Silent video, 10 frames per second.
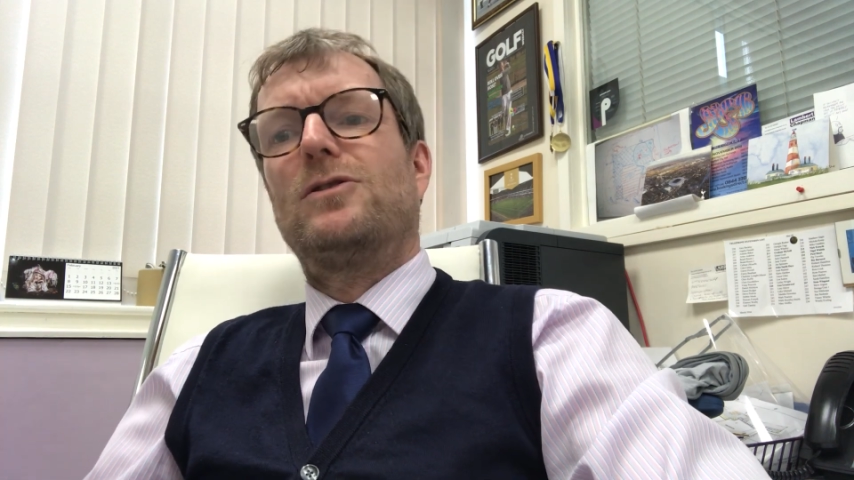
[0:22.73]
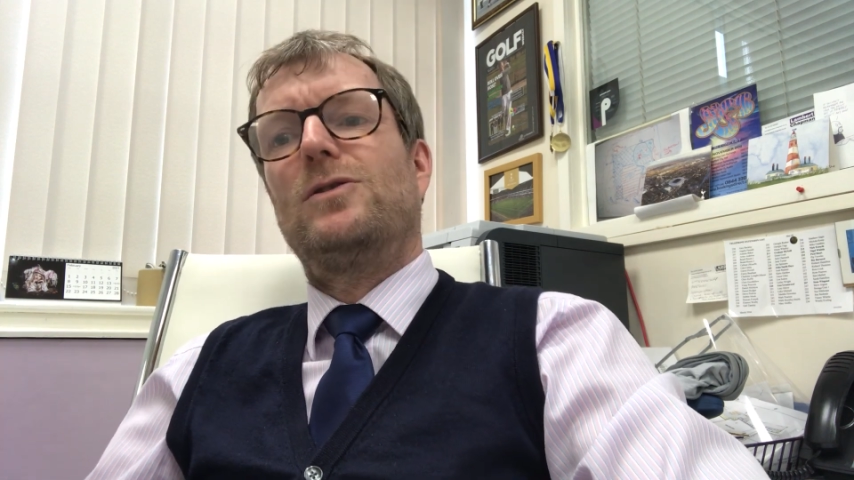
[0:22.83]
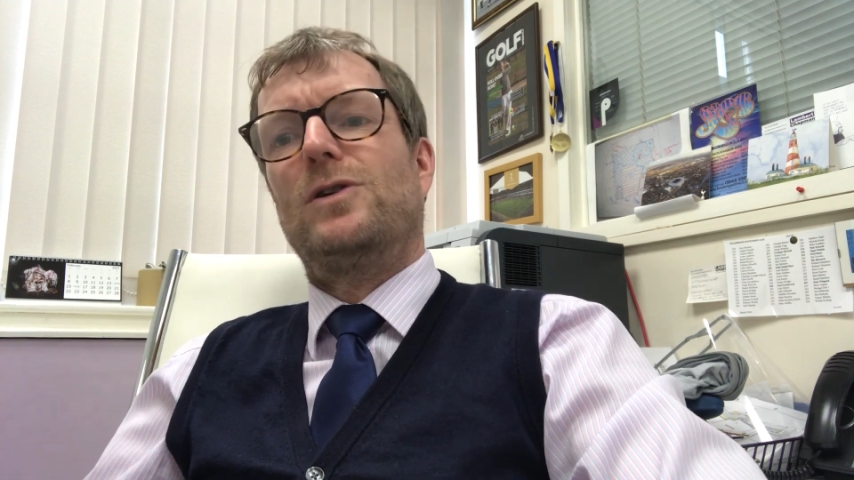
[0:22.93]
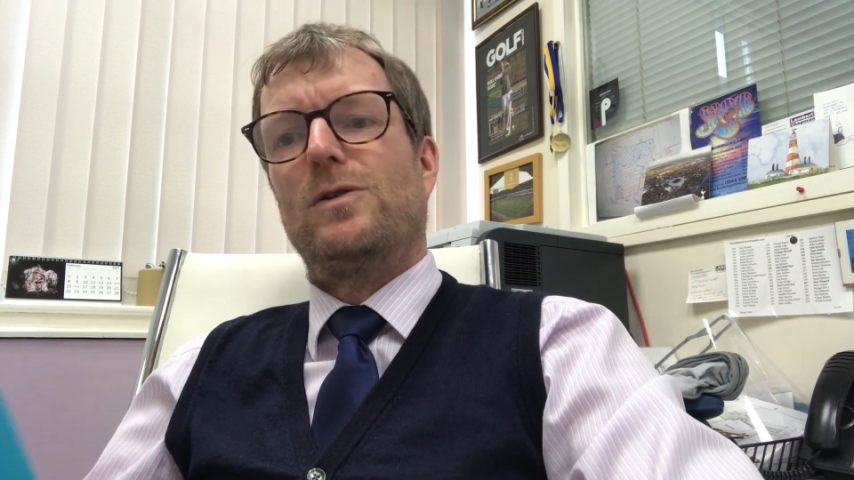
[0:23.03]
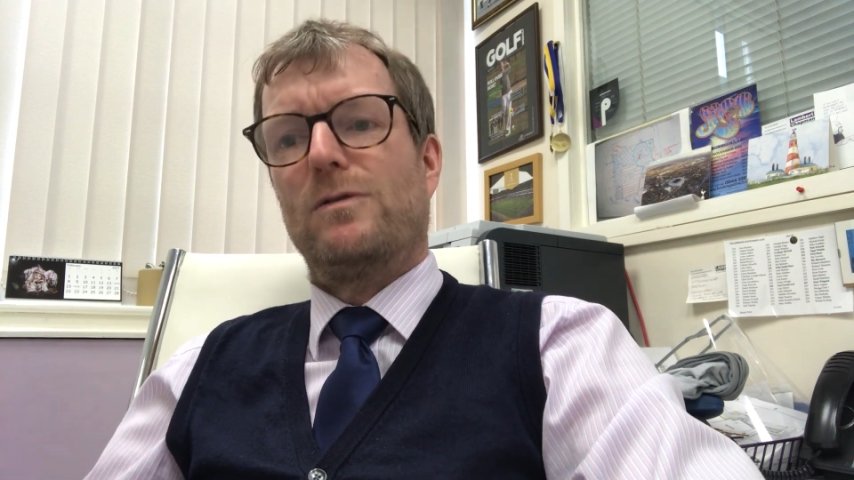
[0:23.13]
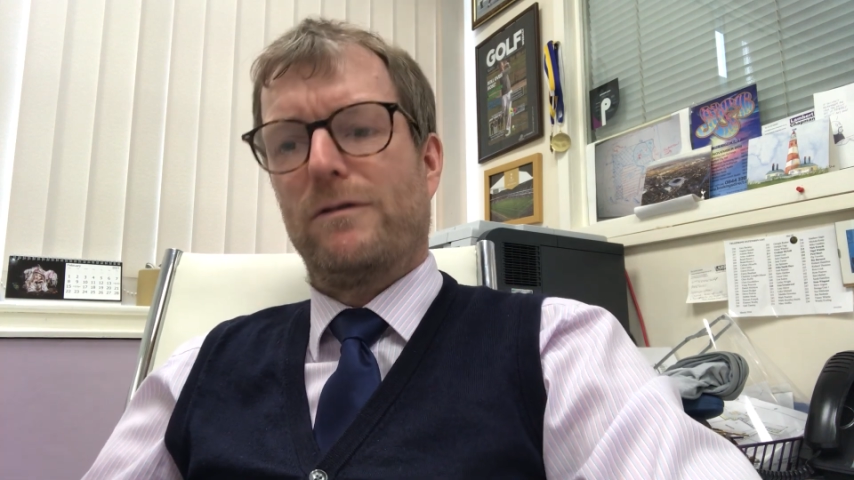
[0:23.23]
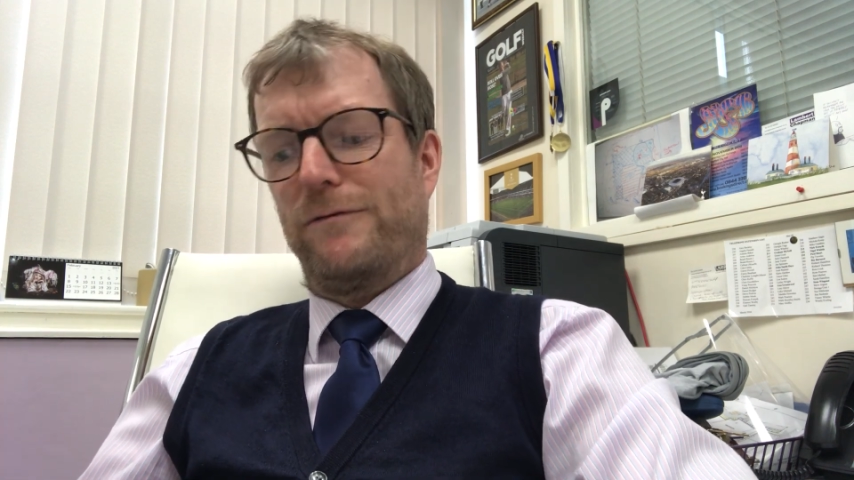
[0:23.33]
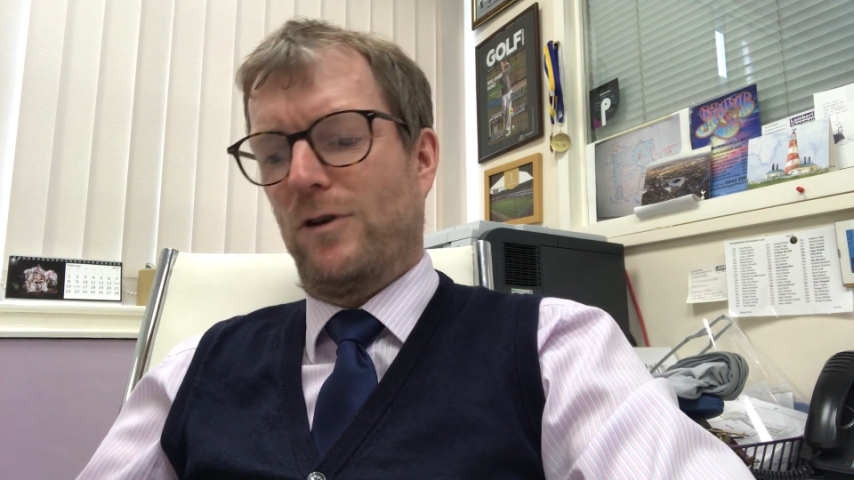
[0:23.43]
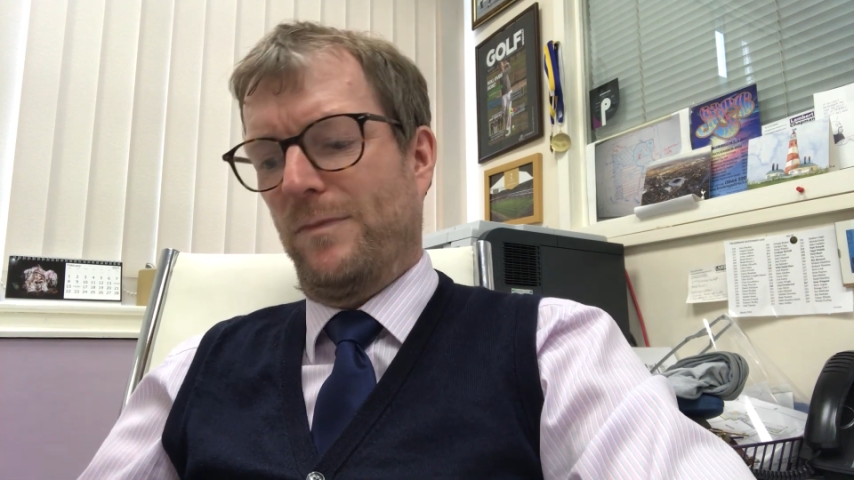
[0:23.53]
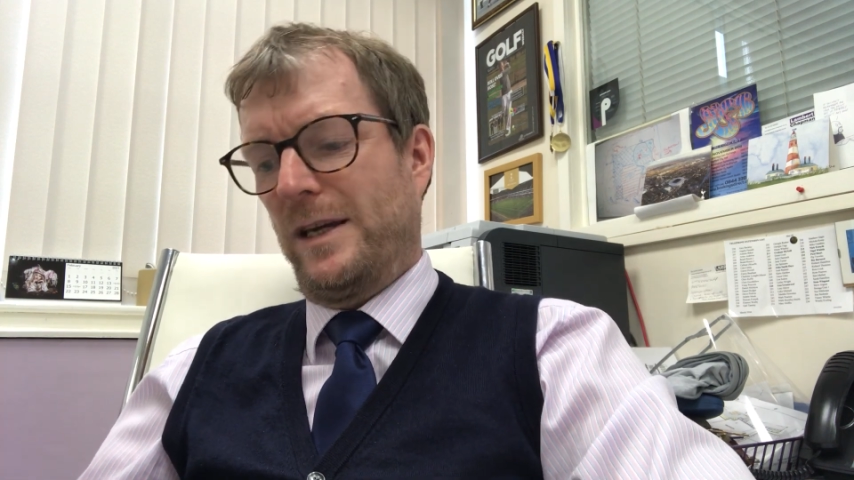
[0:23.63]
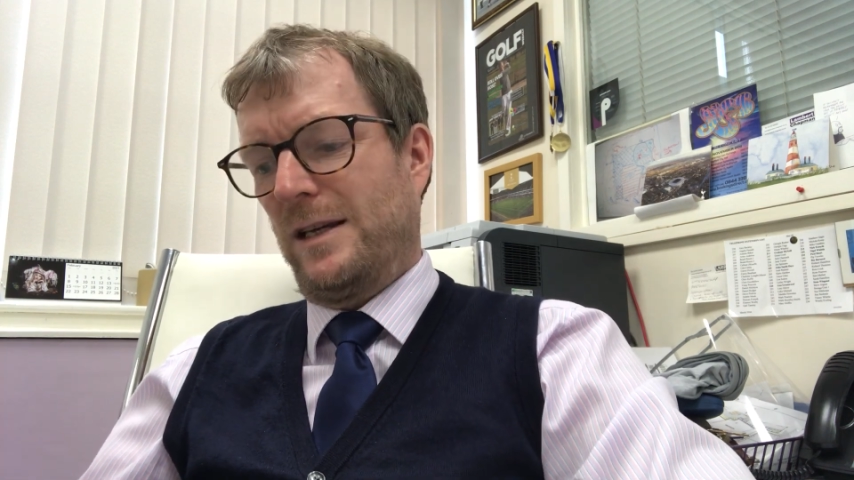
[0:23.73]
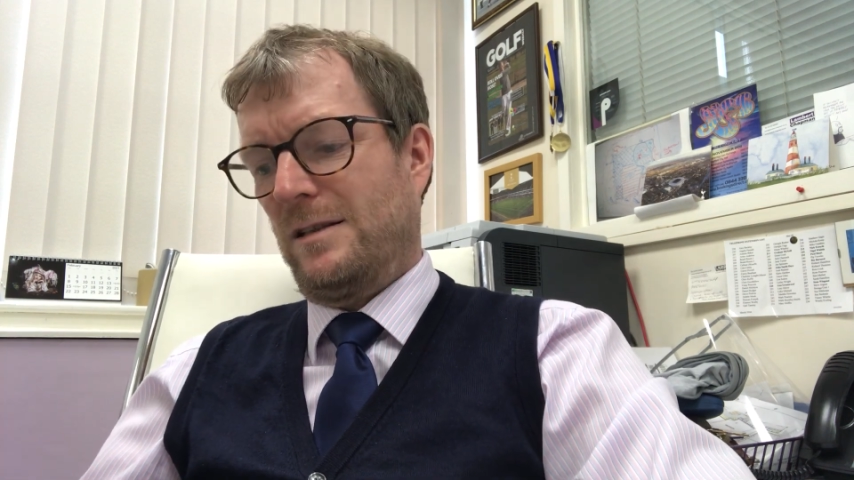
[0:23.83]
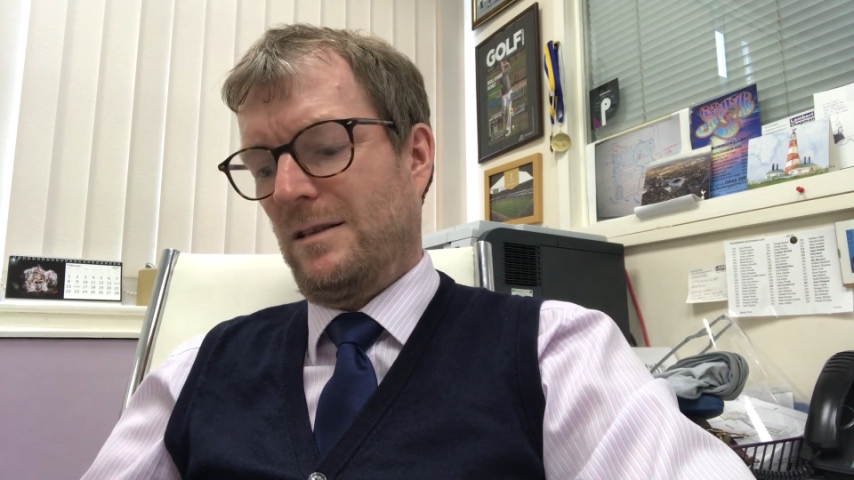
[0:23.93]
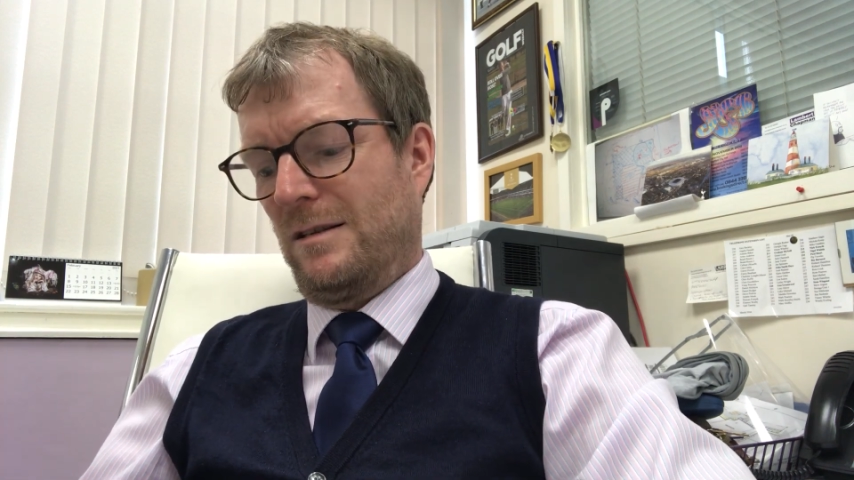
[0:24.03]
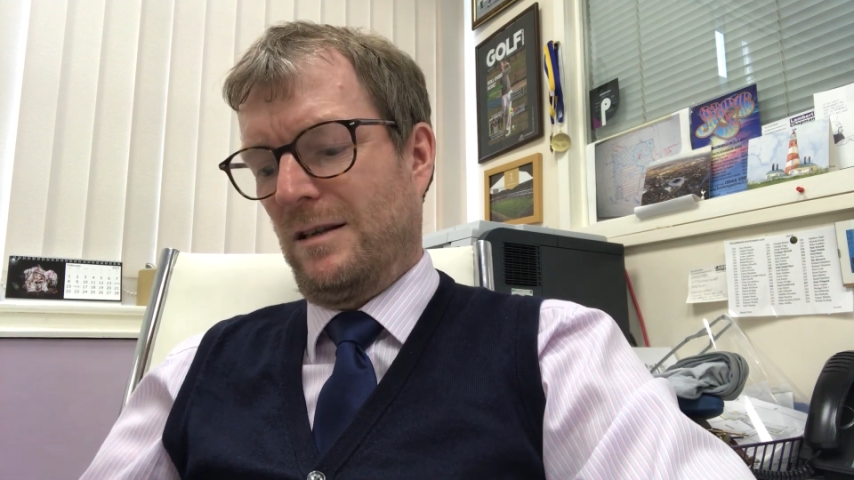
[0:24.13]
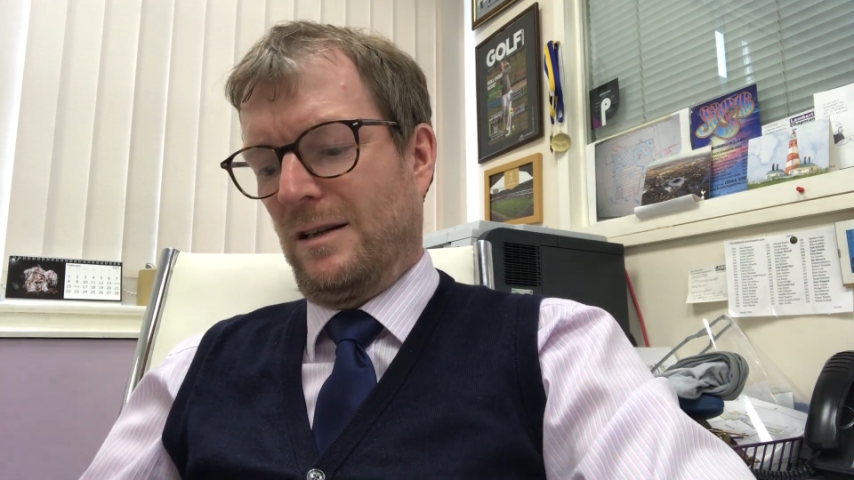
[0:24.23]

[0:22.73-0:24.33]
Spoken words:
to you from this.